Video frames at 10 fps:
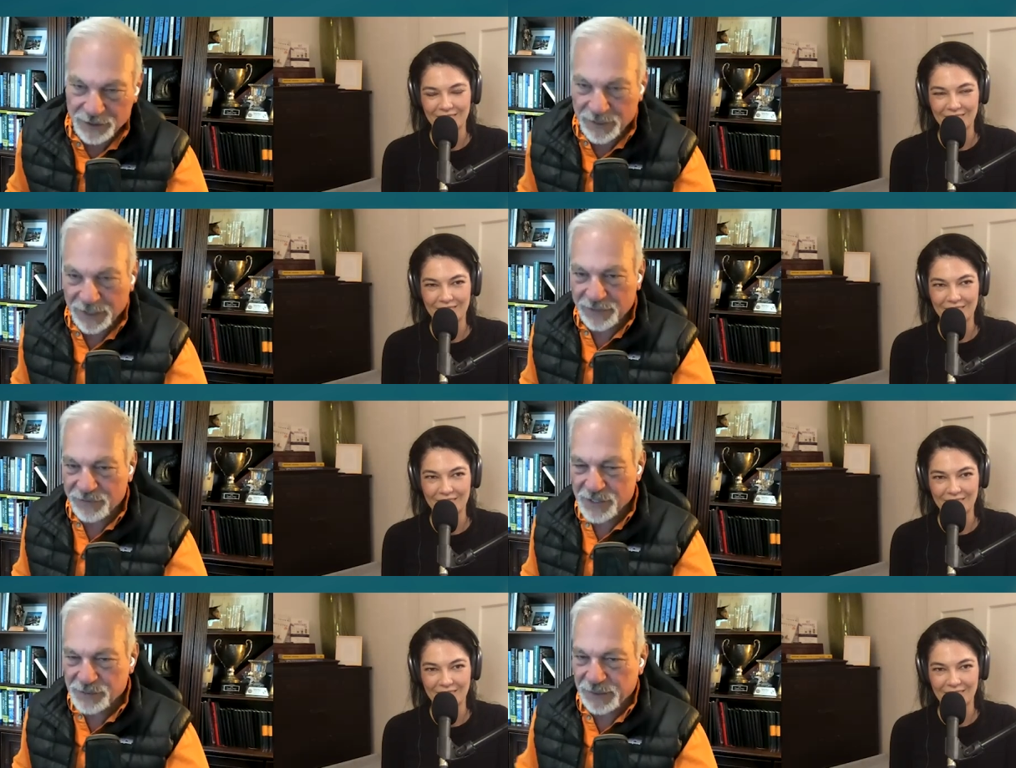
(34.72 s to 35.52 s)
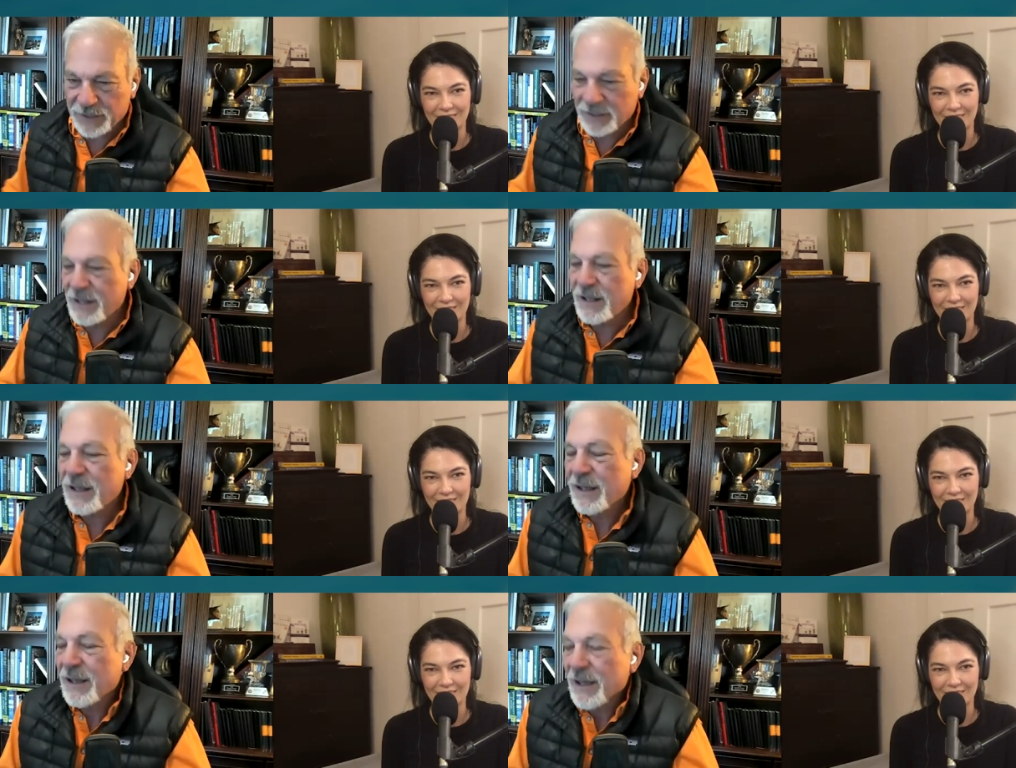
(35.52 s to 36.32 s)
Speaker 1: going to make an investment.
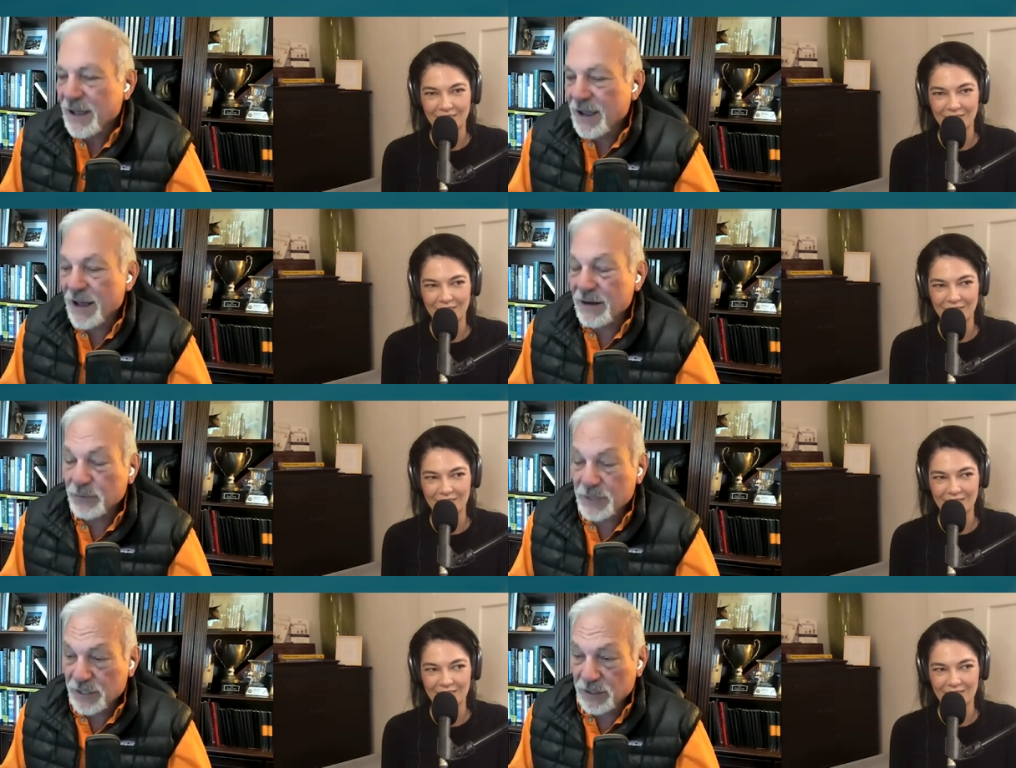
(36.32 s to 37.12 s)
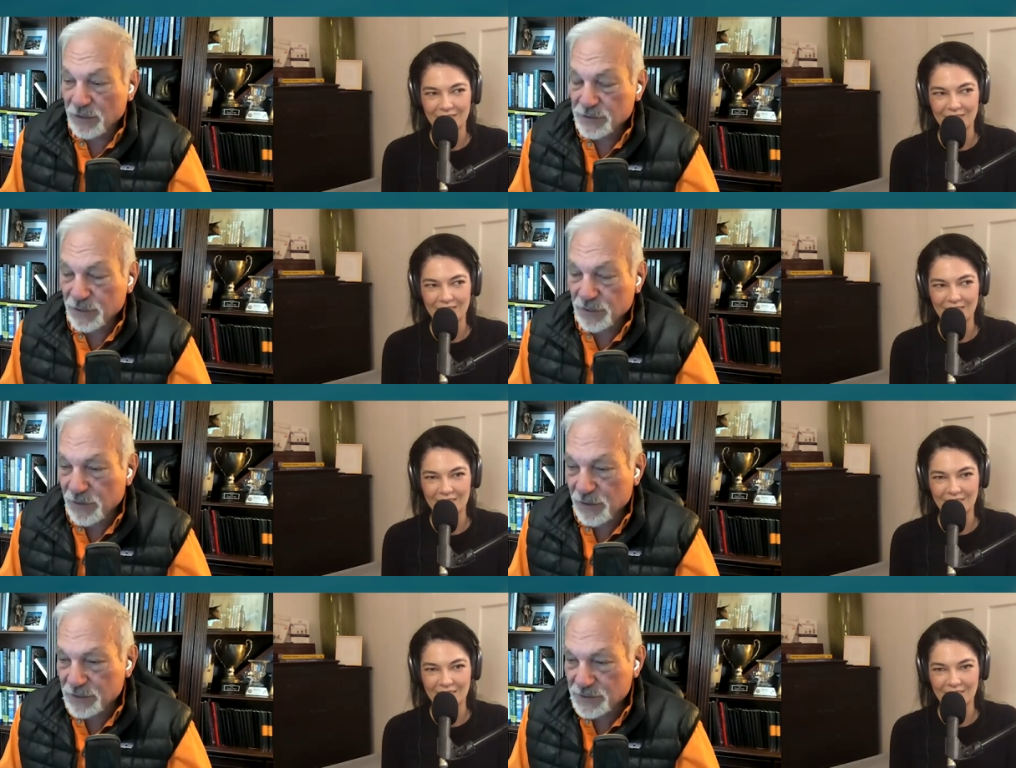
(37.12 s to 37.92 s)
And we should also
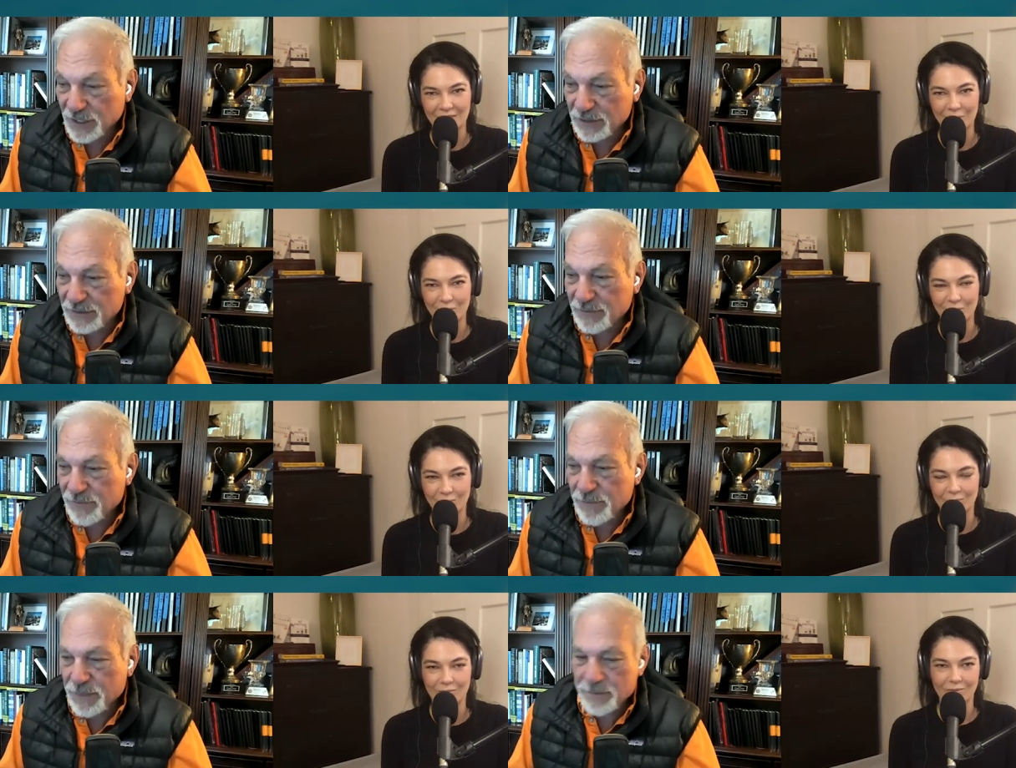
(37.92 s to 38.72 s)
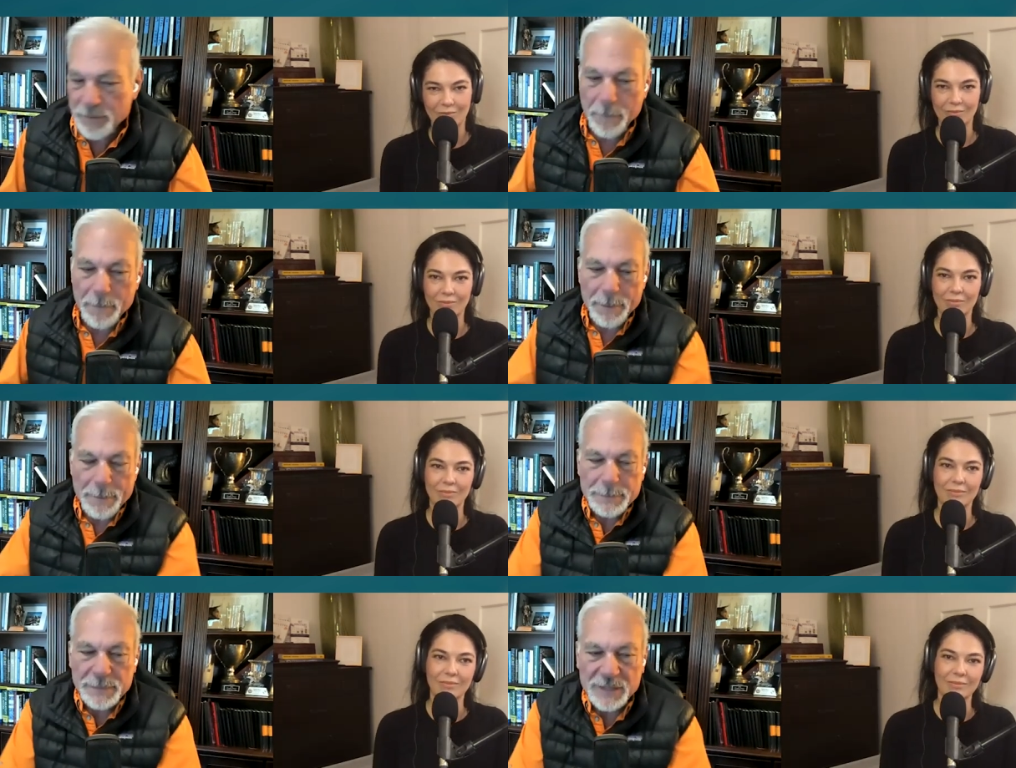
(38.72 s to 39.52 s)
focus on
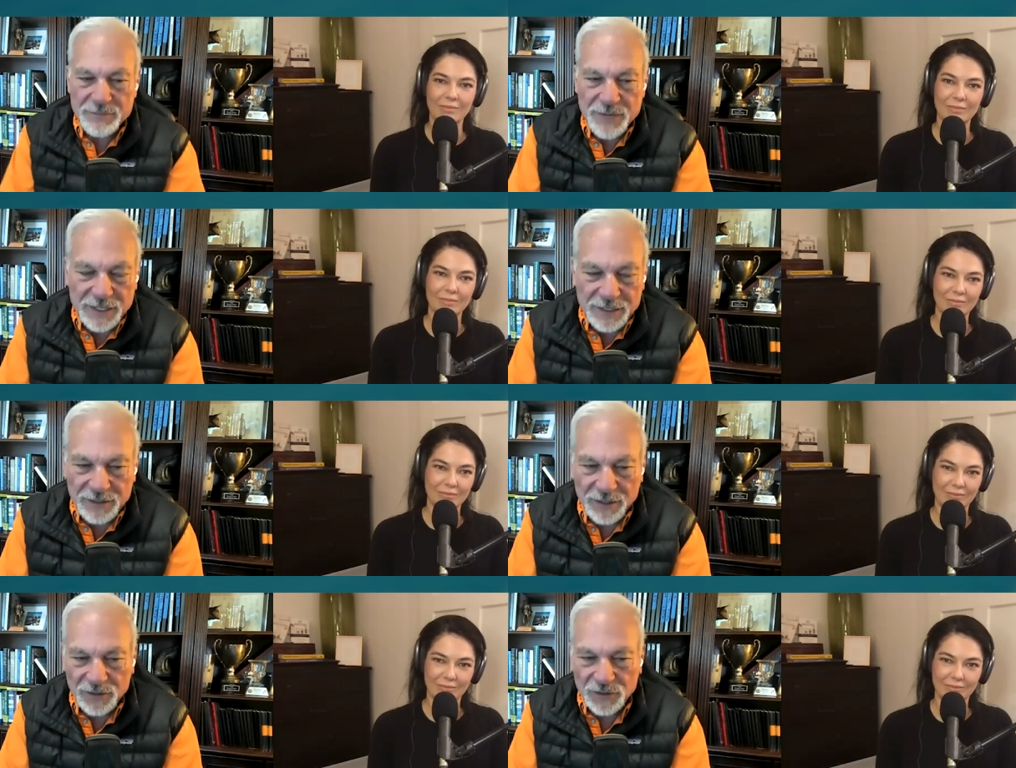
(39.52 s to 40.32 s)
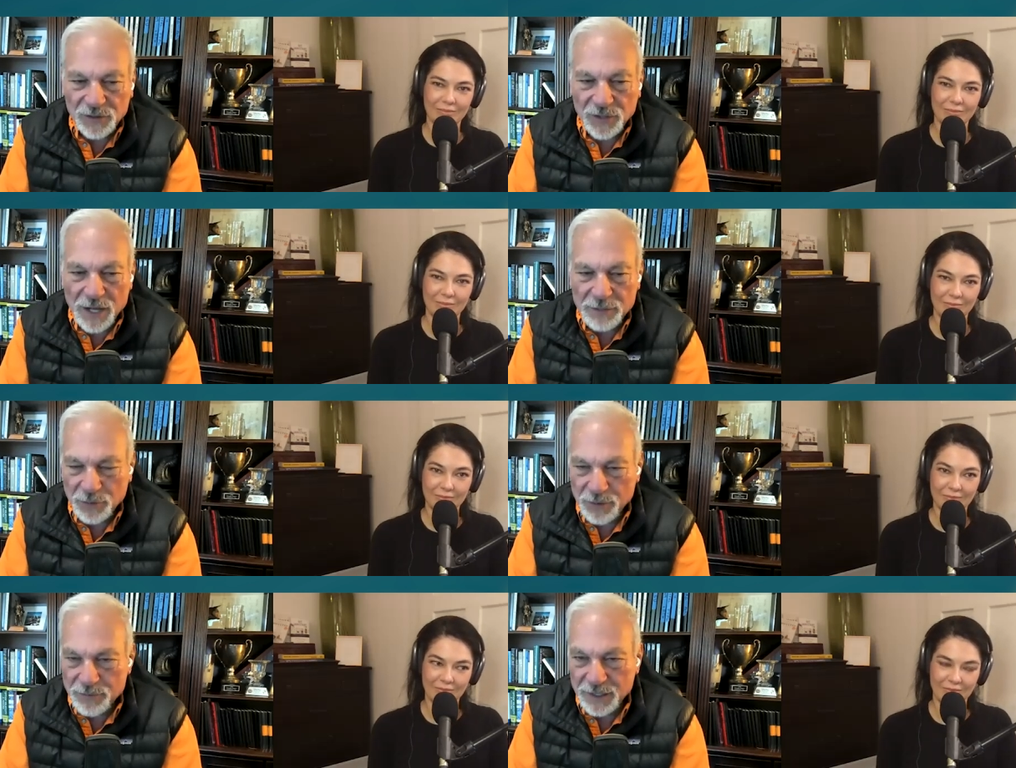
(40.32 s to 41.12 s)
making a lot
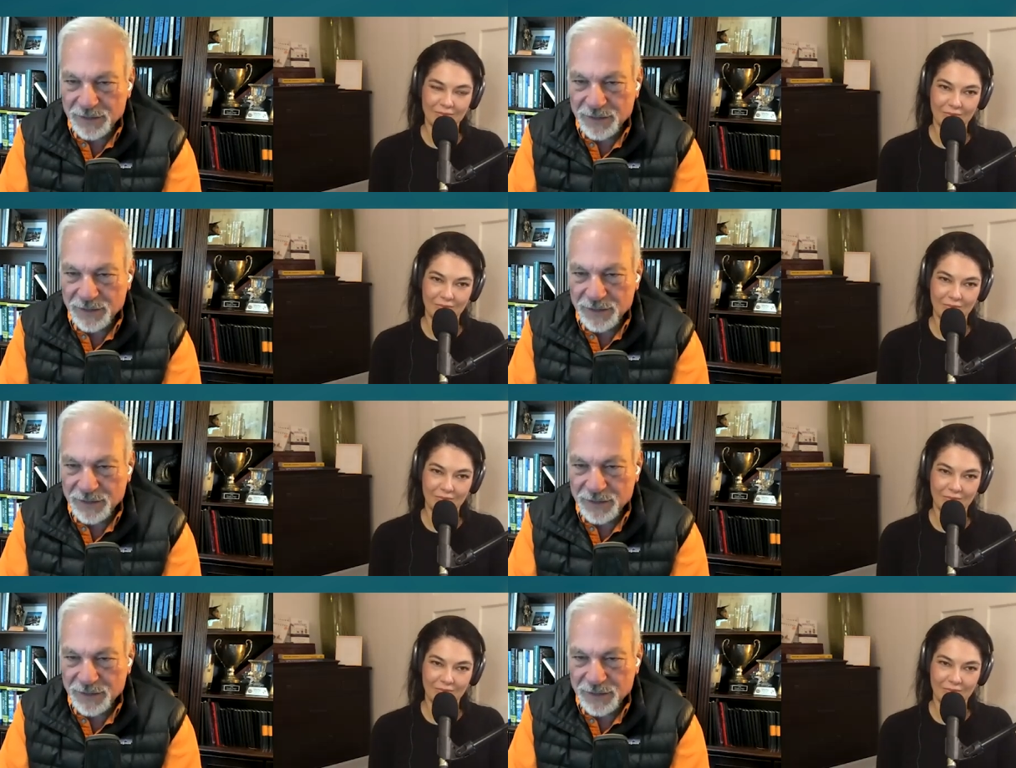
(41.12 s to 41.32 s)
more money